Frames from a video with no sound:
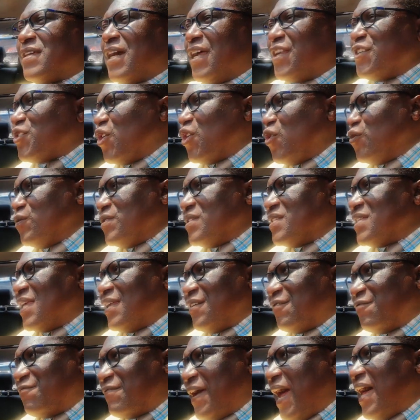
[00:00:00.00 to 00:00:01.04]
got his own set
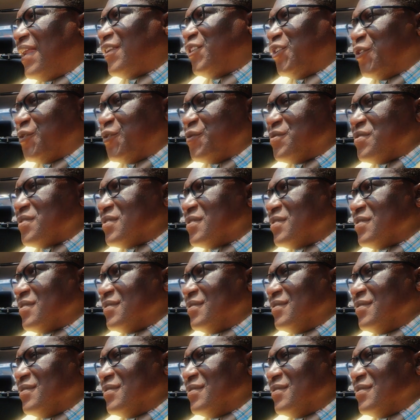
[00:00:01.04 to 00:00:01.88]
of values.